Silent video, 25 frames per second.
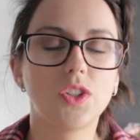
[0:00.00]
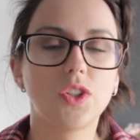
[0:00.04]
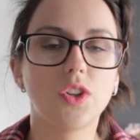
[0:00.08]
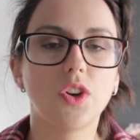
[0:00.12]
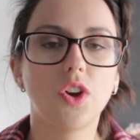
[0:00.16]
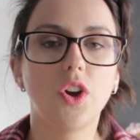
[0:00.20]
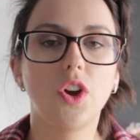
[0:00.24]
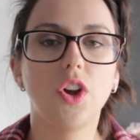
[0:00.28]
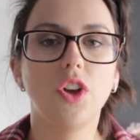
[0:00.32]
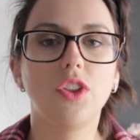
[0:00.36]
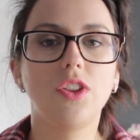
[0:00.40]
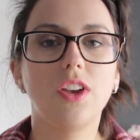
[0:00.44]

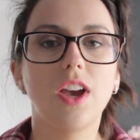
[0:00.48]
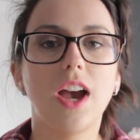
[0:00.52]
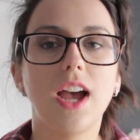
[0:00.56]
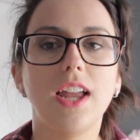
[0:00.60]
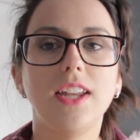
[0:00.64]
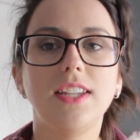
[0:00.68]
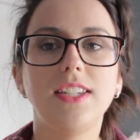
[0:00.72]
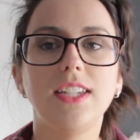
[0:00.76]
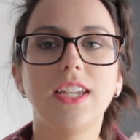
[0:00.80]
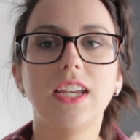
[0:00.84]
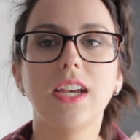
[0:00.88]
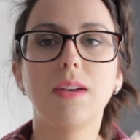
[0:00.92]
So the
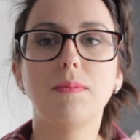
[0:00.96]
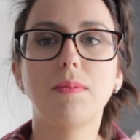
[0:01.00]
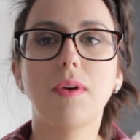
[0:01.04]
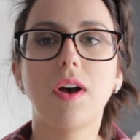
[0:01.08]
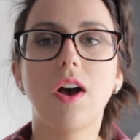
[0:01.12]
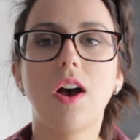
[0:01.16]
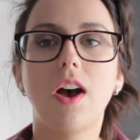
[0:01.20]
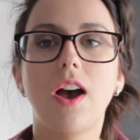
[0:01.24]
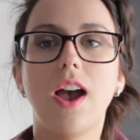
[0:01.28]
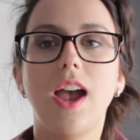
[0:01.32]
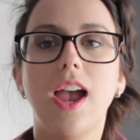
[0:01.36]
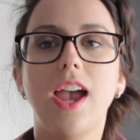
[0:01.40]
idea
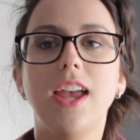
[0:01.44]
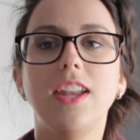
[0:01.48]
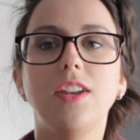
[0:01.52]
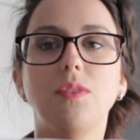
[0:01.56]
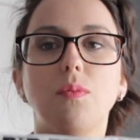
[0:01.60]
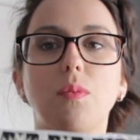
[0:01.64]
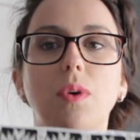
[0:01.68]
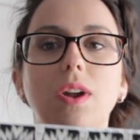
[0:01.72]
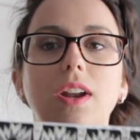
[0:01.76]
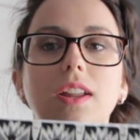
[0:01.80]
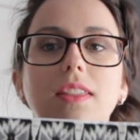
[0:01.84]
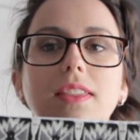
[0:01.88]

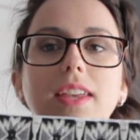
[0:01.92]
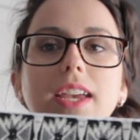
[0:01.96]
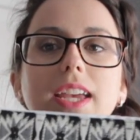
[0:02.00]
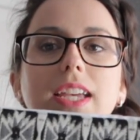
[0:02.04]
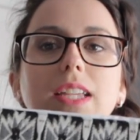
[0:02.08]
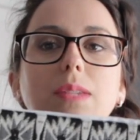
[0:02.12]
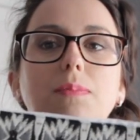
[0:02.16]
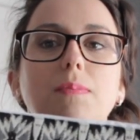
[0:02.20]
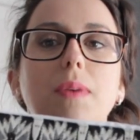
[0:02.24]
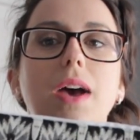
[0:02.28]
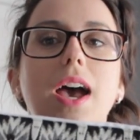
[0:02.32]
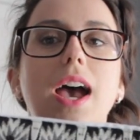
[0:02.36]
behind one of
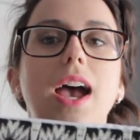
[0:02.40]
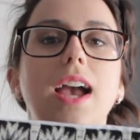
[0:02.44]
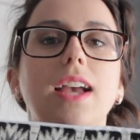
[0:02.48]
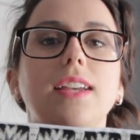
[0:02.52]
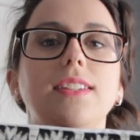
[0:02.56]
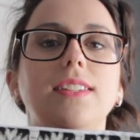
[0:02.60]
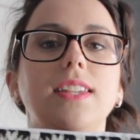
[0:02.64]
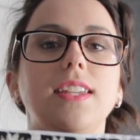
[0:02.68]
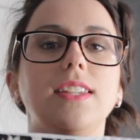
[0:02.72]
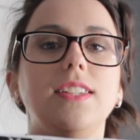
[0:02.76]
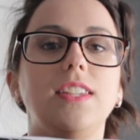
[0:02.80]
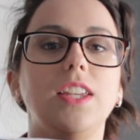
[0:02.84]
these
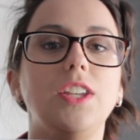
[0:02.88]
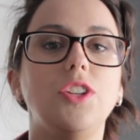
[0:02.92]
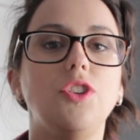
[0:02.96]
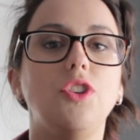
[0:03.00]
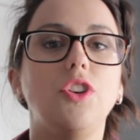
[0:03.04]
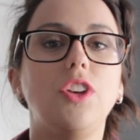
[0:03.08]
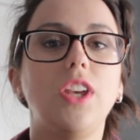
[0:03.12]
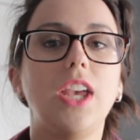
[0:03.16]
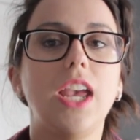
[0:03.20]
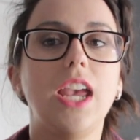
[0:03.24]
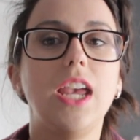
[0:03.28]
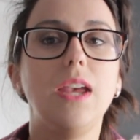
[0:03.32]
bags is that
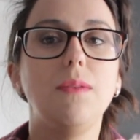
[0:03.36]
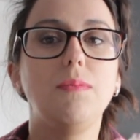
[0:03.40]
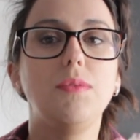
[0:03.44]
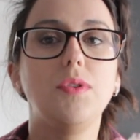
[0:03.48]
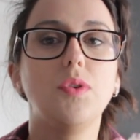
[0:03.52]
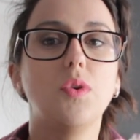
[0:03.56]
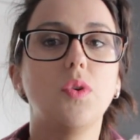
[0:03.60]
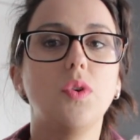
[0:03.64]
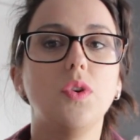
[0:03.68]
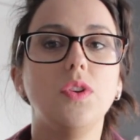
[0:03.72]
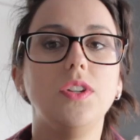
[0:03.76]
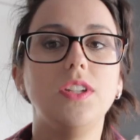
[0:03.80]
you
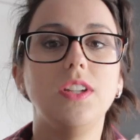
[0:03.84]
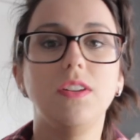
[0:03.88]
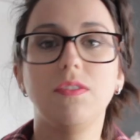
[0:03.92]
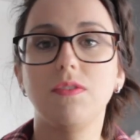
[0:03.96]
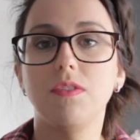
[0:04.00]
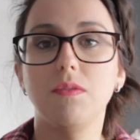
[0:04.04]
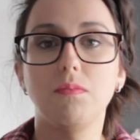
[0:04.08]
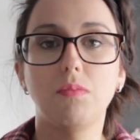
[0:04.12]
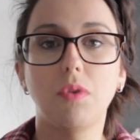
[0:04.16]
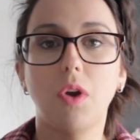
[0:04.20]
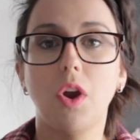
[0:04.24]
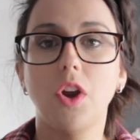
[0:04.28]
keep your
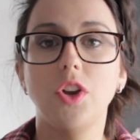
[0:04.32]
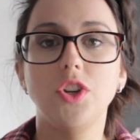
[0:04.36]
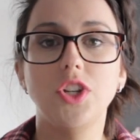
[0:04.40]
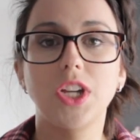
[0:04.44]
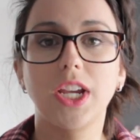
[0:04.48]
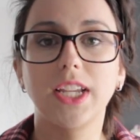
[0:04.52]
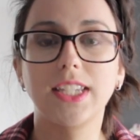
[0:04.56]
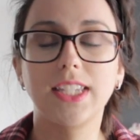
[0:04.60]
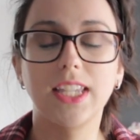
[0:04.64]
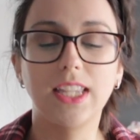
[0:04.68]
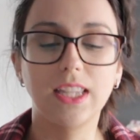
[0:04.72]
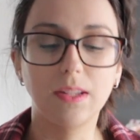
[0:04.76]
different
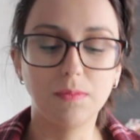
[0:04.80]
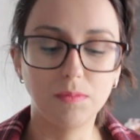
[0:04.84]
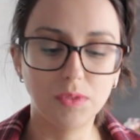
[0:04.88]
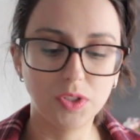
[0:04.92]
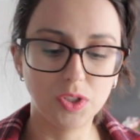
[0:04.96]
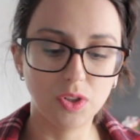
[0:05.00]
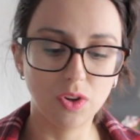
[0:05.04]
projects in them,